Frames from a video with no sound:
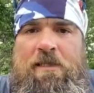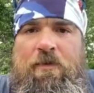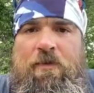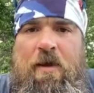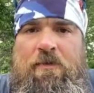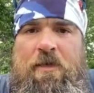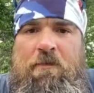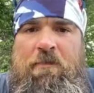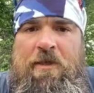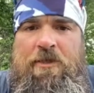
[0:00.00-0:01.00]
that's what I was going to
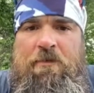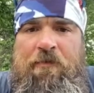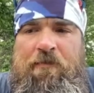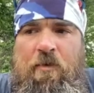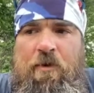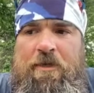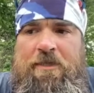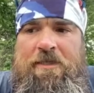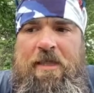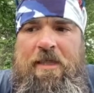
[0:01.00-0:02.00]
mention before,
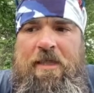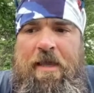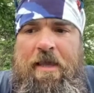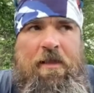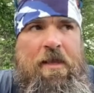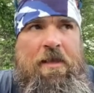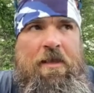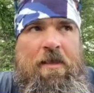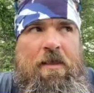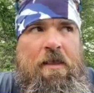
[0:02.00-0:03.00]
is that like
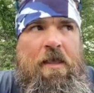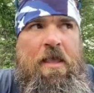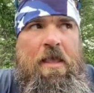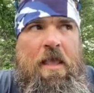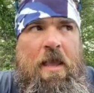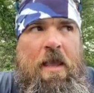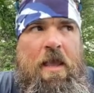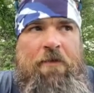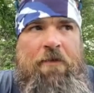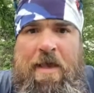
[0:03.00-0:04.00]
every
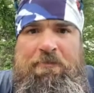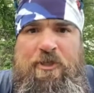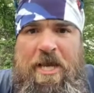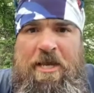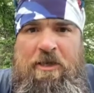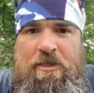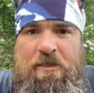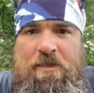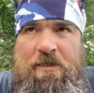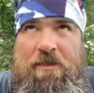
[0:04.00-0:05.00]
map
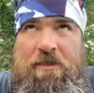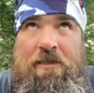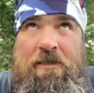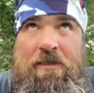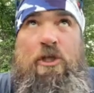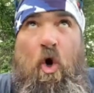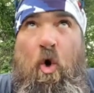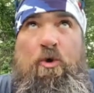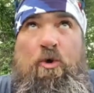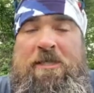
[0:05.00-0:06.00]
changes the
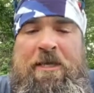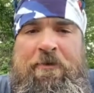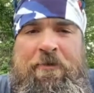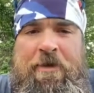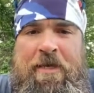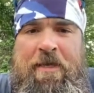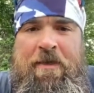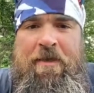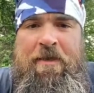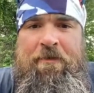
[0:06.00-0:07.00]
whole scenery.
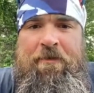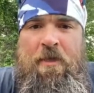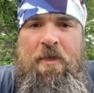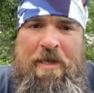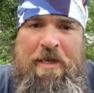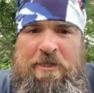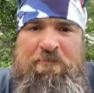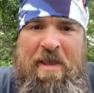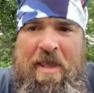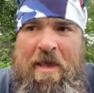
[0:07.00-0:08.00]
So each
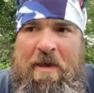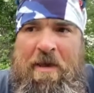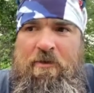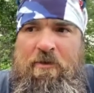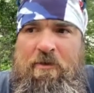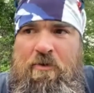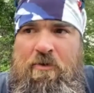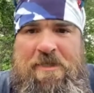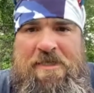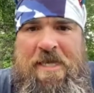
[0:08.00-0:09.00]
map, you go through
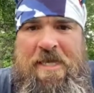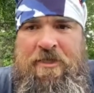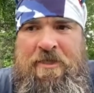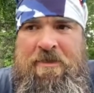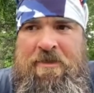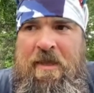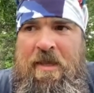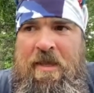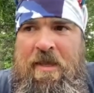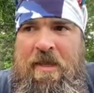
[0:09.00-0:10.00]
a section,
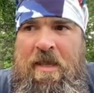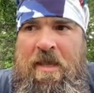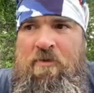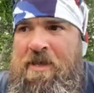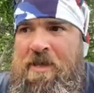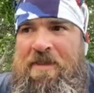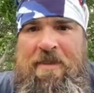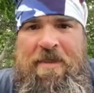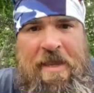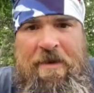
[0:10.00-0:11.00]
and then you get to
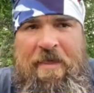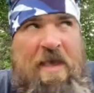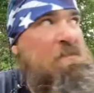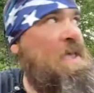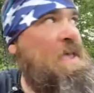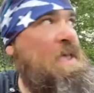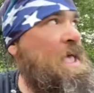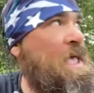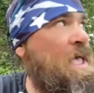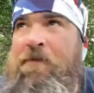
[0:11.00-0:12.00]
the end of that map,
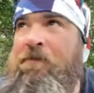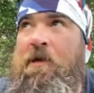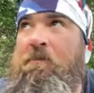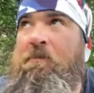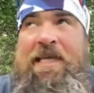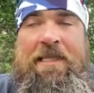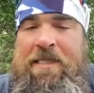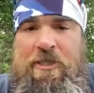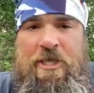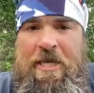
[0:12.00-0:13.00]
and the river completely
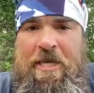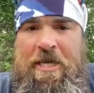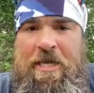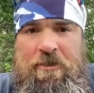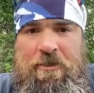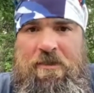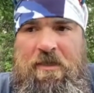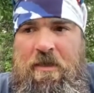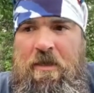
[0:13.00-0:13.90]
changes.